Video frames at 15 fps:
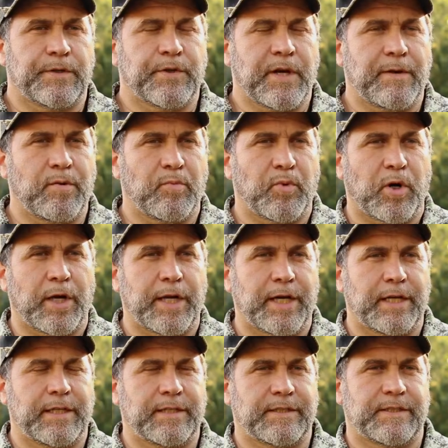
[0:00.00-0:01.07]
Shrapnel
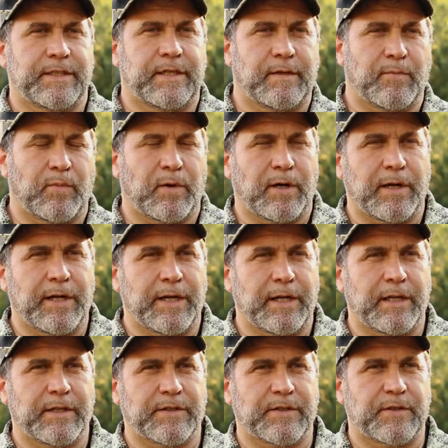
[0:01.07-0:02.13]
broadhead is a
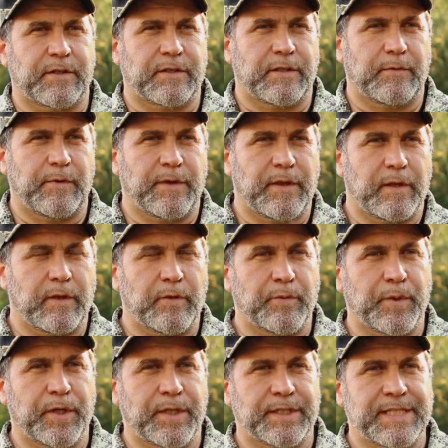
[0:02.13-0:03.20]
broadhead constructed with
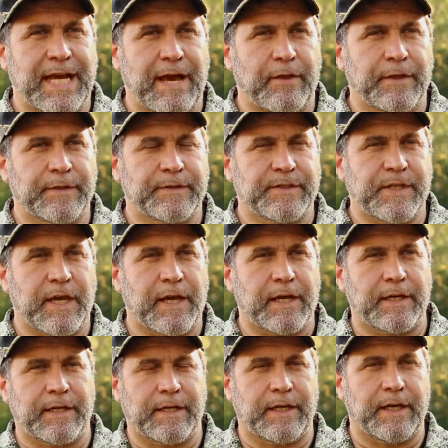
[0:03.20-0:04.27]
aluminum talons
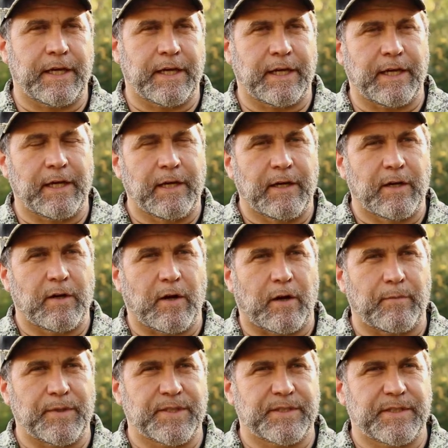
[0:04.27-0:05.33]
and a
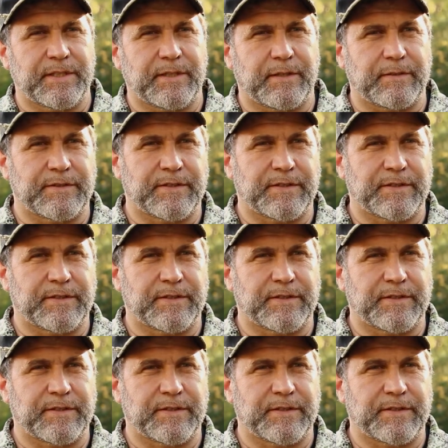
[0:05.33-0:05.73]
carbon steel